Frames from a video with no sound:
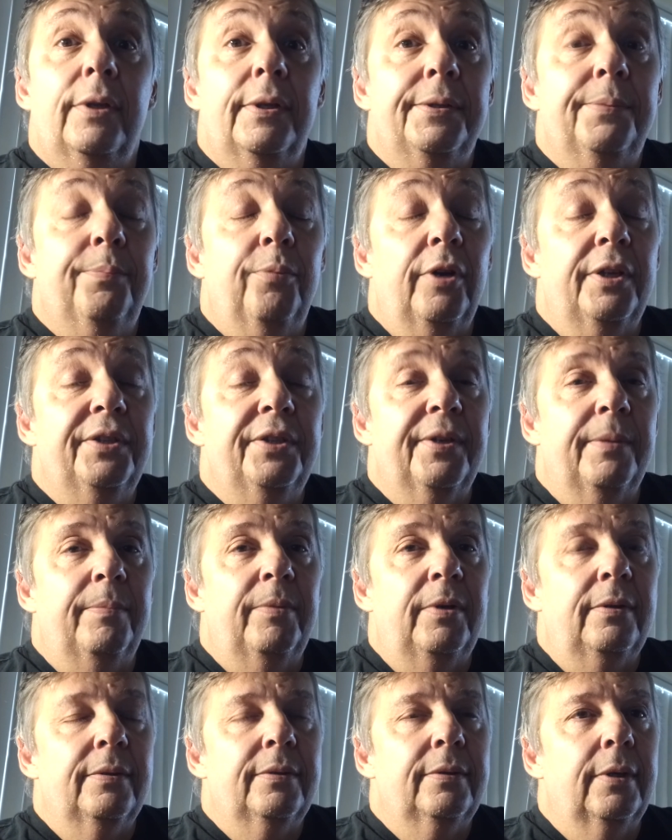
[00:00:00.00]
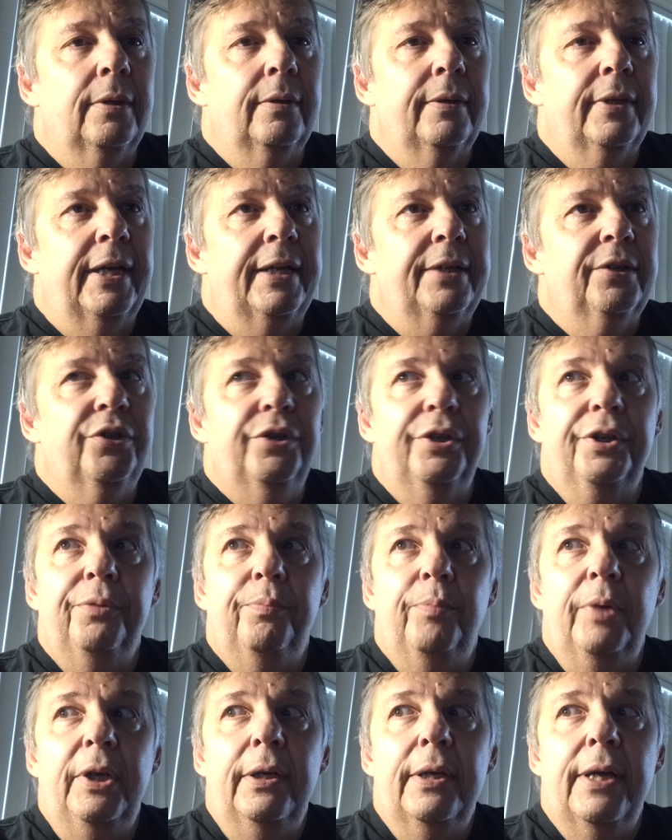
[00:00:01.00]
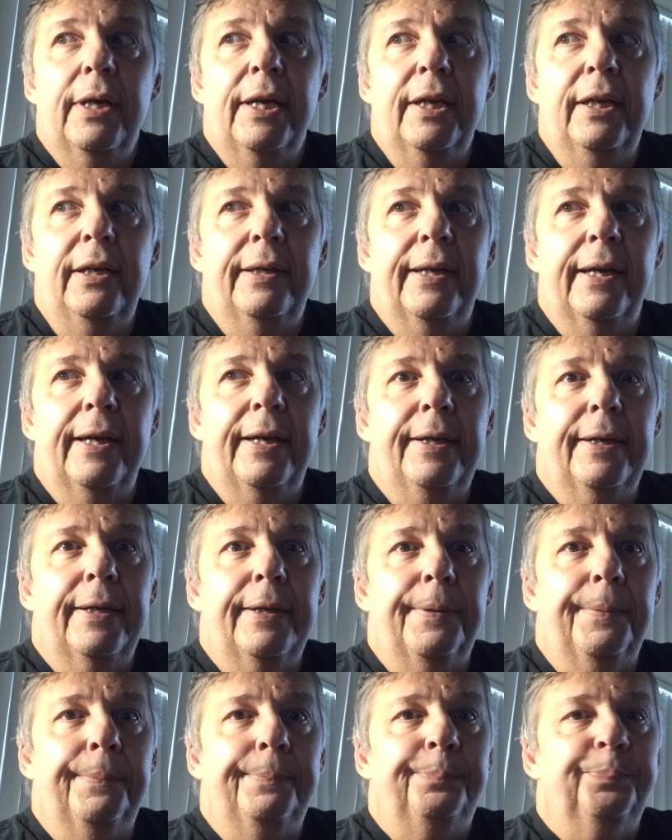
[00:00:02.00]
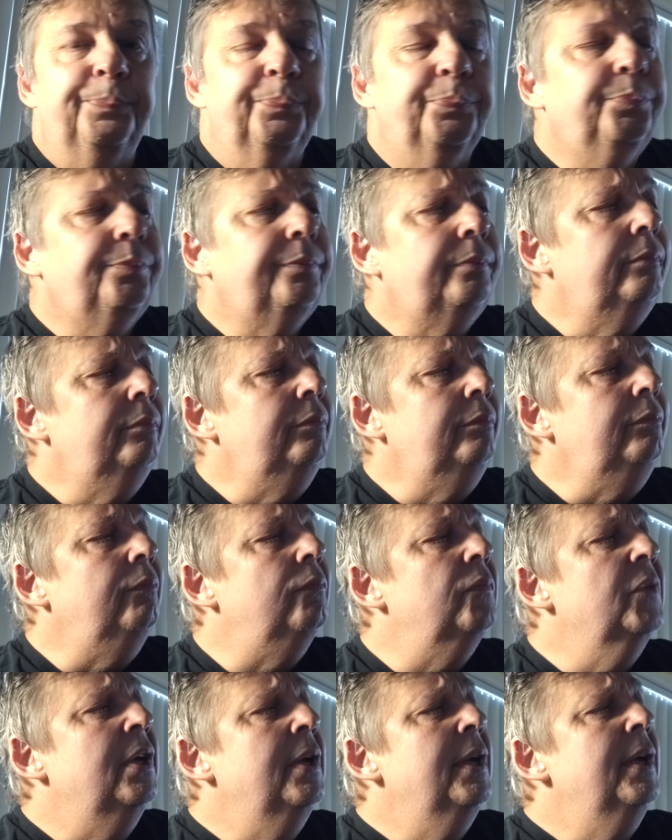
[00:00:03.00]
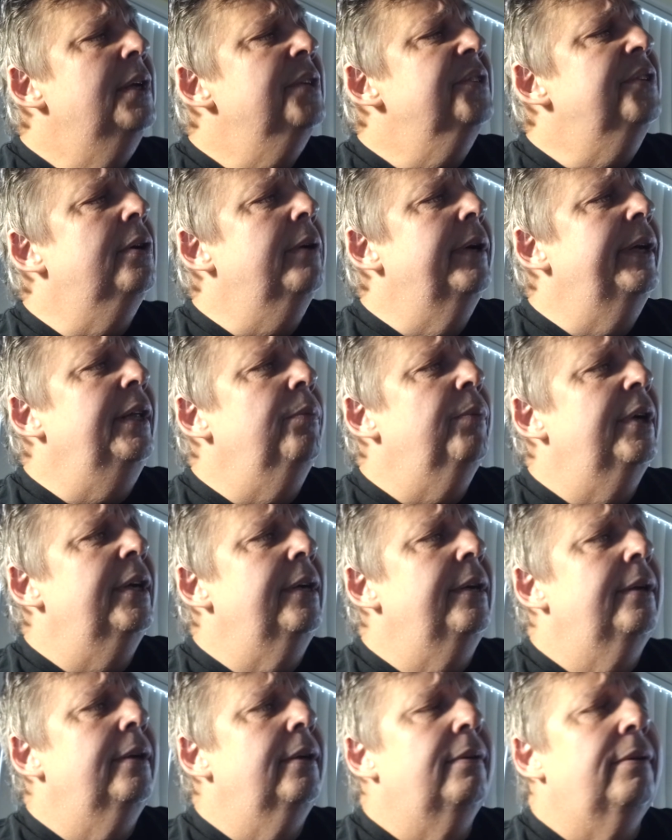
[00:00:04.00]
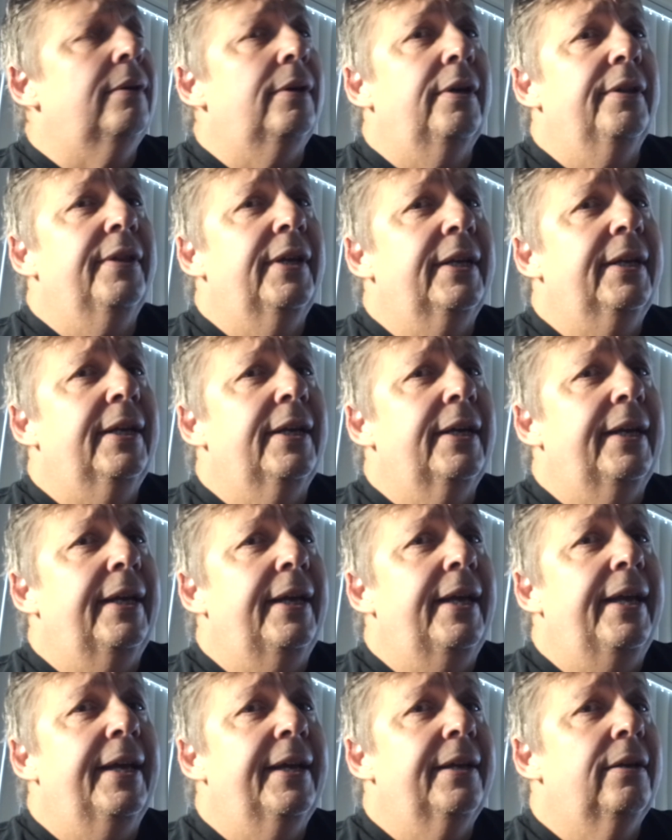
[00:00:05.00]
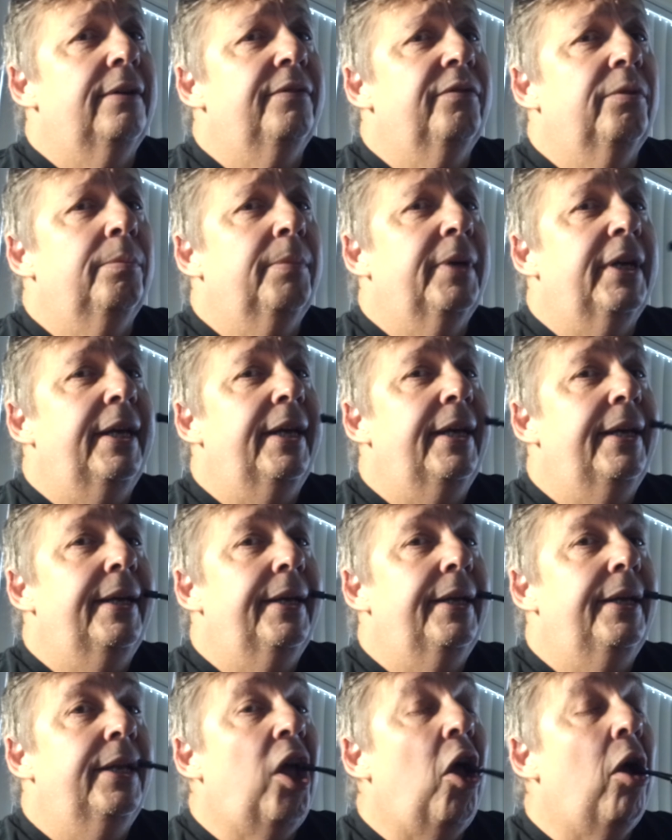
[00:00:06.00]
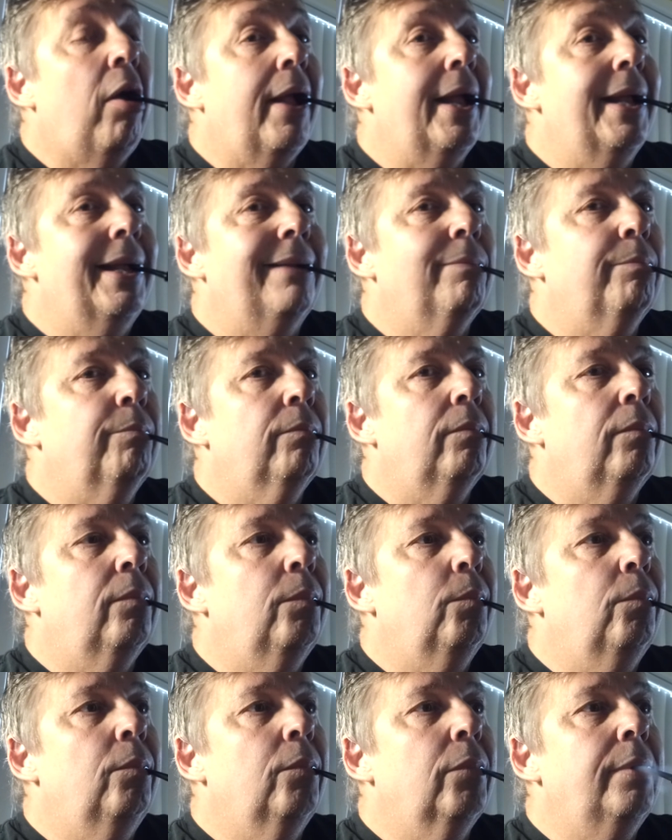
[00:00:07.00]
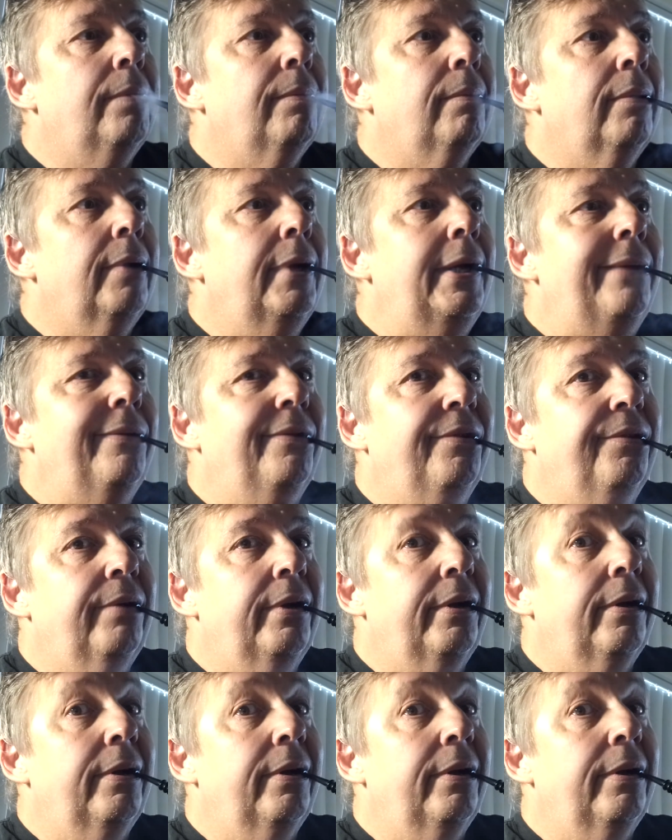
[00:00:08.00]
principal. So that could be any day now. So anyway, you know, all that kind of hanging over my head is